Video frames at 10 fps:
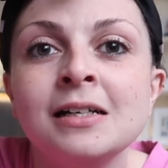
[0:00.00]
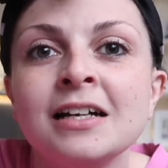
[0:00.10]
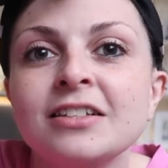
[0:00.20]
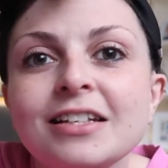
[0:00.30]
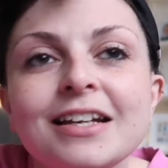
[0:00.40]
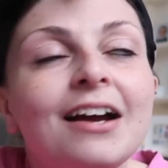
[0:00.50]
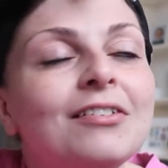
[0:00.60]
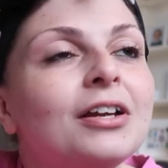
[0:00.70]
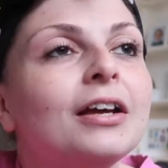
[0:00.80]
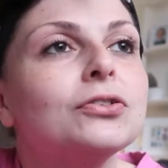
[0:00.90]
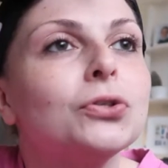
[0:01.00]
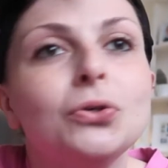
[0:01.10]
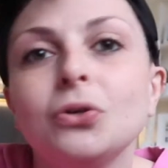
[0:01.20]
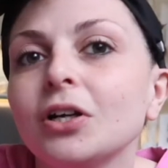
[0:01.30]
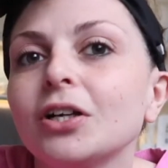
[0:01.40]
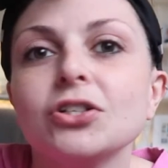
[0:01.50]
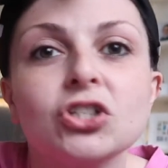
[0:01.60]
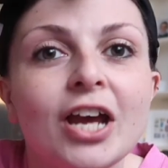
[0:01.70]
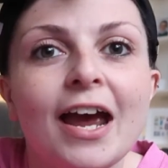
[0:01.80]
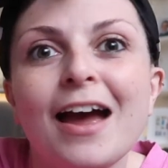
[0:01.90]
sit down, talk,
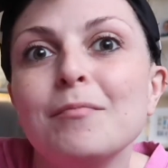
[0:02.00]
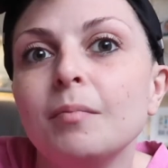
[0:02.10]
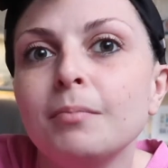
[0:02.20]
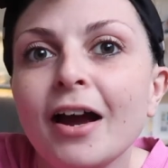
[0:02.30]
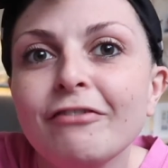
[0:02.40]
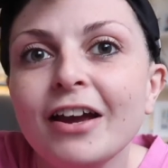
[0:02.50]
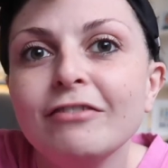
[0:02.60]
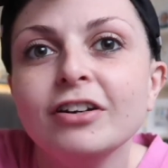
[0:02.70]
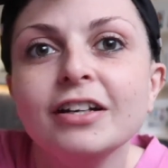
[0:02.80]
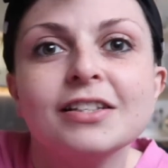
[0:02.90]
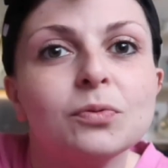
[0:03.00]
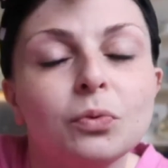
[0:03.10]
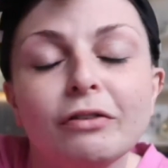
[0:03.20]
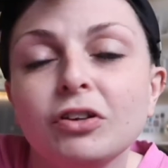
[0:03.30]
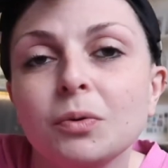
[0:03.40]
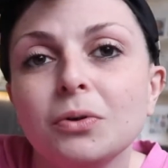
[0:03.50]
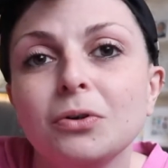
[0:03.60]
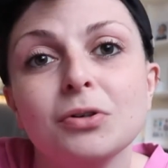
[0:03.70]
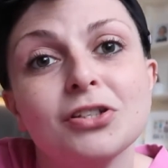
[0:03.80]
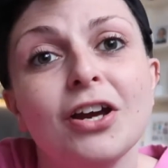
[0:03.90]
share my favourites with you
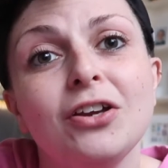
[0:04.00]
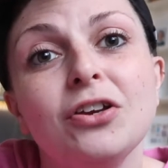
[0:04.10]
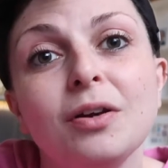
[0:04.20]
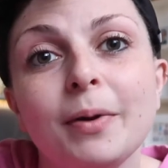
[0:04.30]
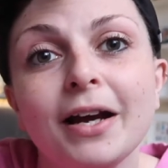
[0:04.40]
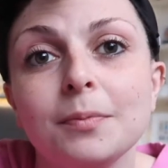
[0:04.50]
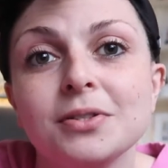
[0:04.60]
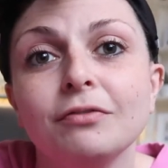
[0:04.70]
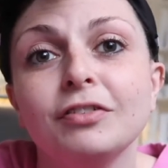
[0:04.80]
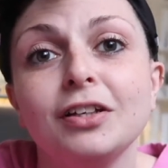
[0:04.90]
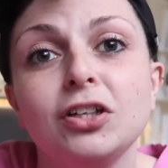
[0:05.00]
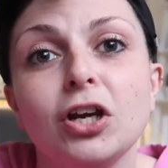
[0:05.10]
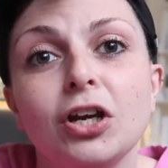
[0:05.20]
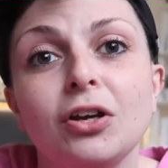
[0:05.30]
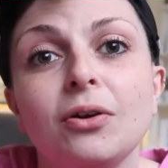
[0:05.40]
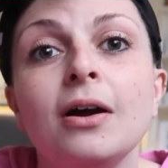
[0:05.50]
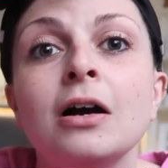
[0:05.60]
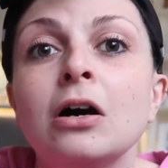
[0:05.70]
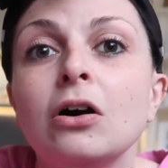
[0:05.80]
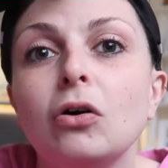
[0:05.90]
all so you can pick up something new
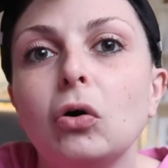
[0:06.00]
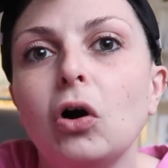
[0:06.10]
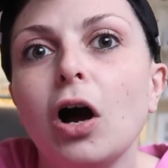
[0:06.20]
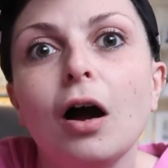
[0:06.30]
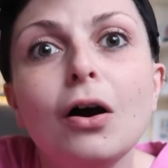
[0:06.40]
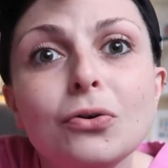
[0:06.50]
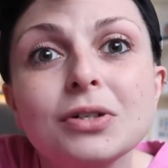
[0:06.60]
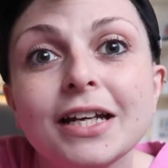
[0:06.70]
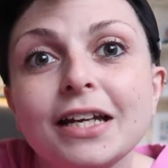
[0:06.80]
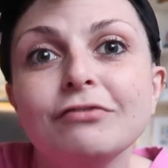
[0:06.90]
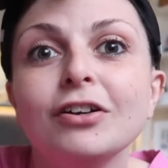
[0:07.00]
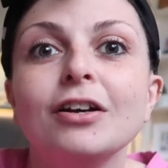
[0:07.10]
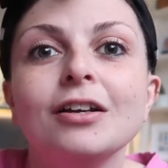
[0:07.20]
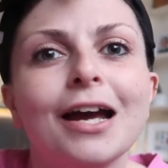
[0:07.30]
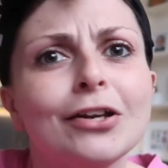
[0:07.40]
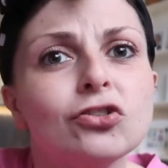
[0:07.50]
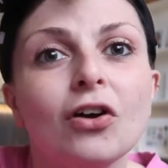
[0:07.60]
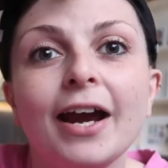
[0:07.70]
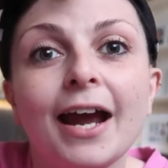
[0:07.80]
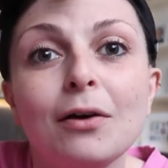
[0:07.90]
or old even and
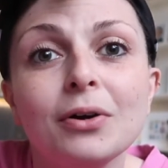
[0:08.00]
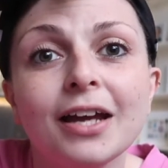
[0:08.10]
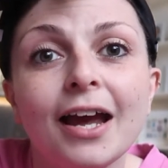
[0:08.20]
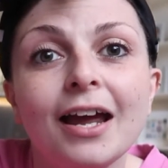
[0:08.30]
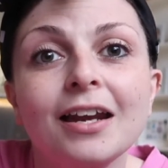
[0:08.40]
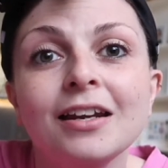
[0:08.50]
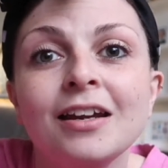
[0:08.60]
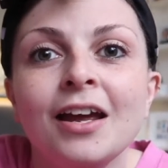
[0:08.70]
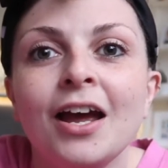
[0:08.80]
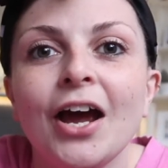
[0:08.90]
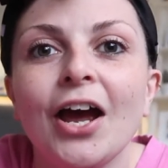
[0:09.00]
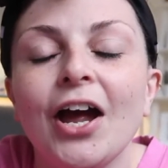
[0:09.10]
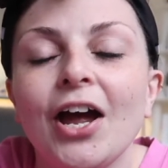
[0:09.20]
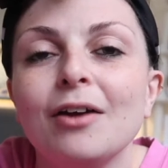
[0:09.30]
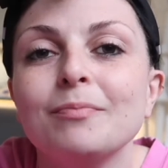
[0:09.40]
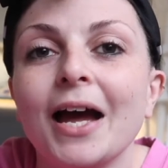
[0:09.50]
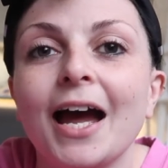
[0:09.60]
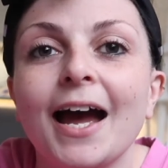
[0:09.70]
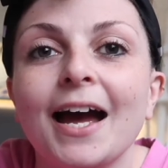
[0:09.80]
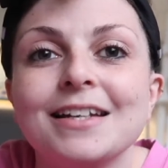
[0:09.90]
try it out again.
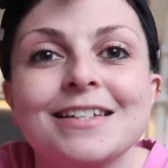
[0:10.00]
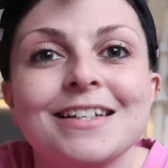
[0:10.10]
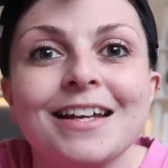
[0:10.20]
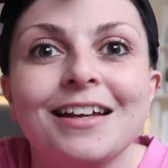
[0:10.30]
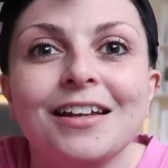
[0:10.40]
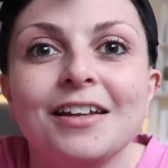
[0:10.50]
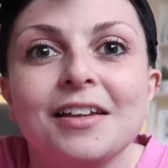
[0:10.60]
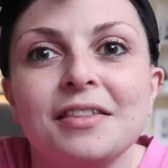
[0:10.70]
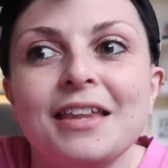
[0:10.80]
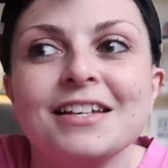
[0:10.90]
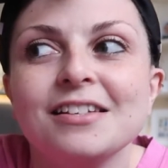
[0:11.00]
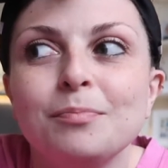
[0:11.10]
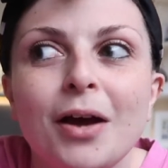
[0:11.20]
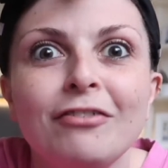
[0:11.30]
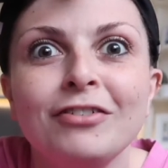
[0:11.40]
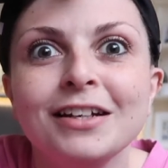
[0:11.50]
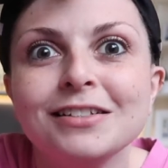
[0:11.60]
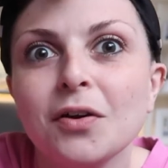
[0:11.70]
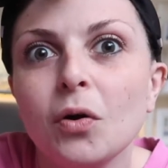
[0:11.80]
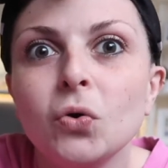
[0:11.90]
And there's some perfect
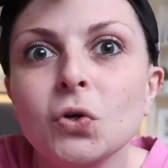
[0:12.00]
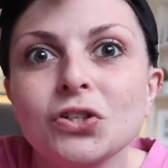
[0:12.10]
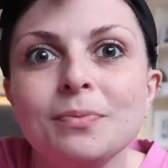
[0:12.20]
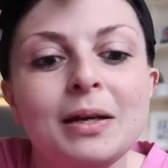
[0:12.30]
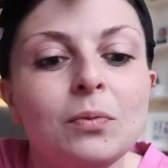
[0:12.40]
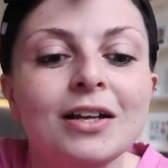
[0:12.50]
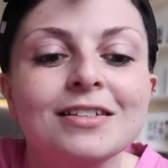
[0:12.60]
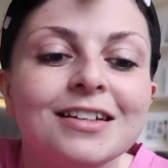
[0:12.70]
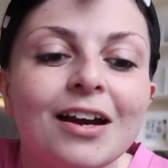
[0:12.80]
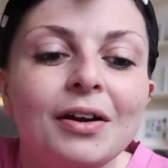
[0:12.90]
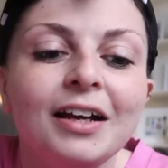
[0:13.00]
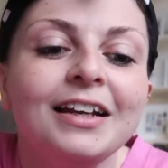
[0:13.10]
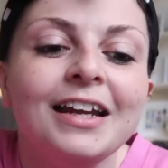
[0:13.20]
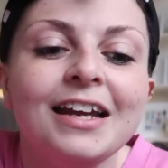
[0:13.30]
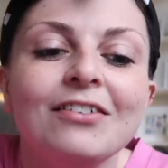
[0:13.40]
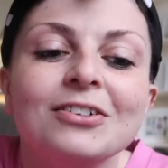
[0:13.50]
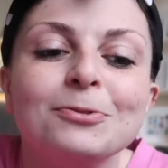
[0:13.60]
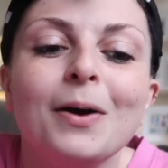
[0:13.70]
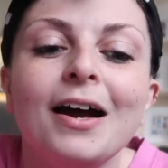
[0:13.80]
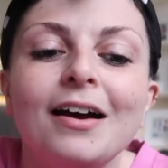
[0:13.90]
autumny ones going in here as
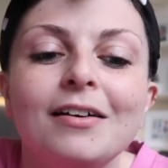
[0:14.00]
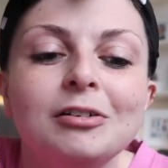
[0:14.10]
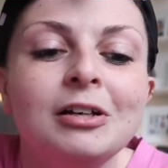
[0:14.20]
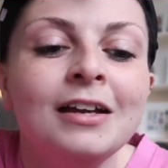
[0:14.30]
well.